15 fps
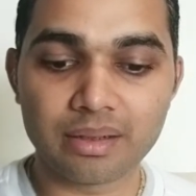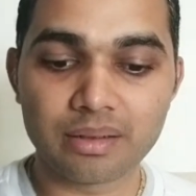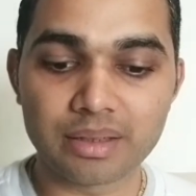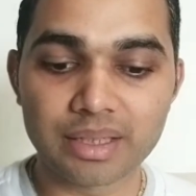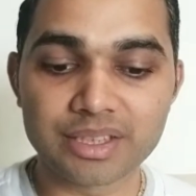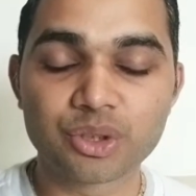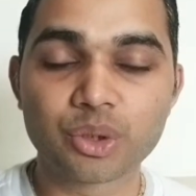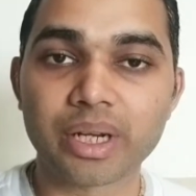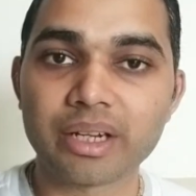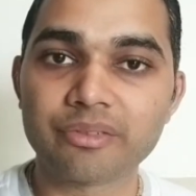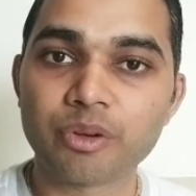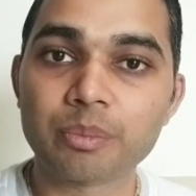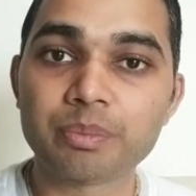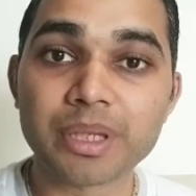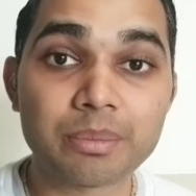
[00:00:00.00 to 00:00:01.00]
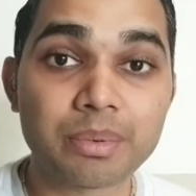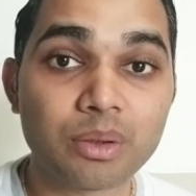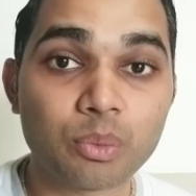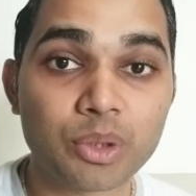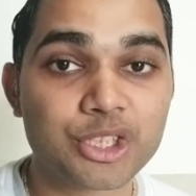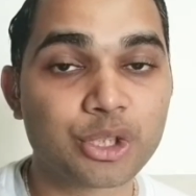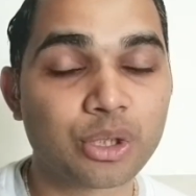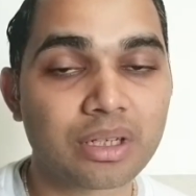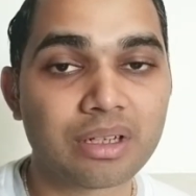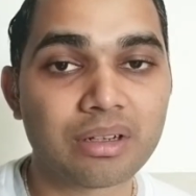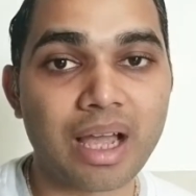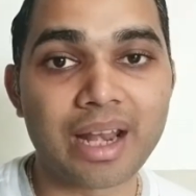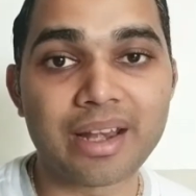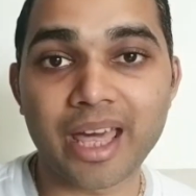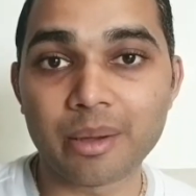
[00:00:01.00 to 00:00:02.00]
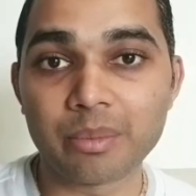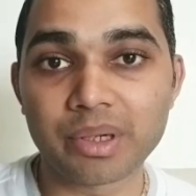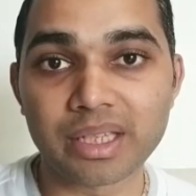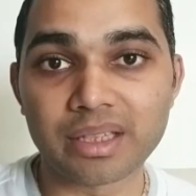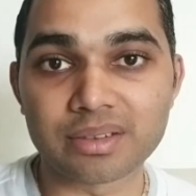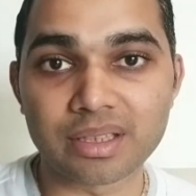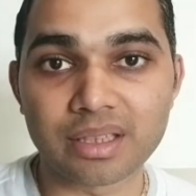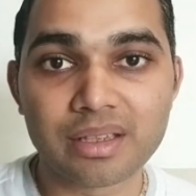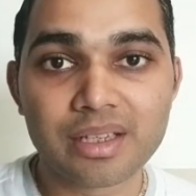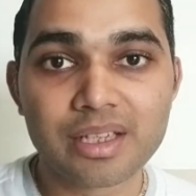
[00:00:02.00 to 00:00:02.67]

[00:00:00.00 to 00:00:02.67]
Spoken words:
it's great for people with sugar and diabetes.